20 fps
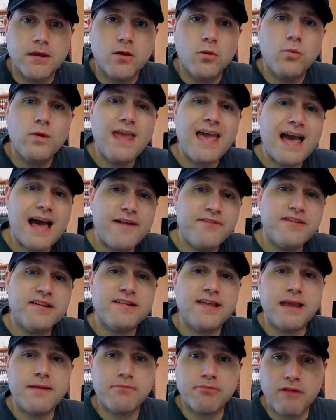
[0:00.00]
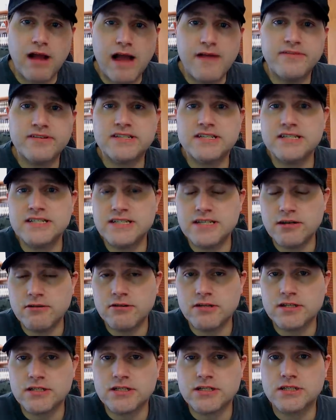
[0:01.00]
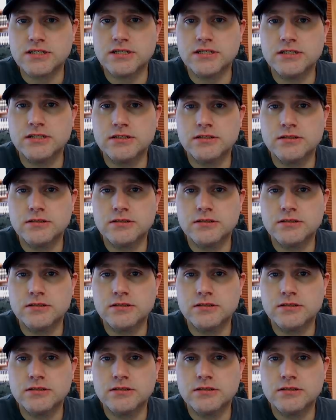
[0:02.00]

We have to take privacy seriously.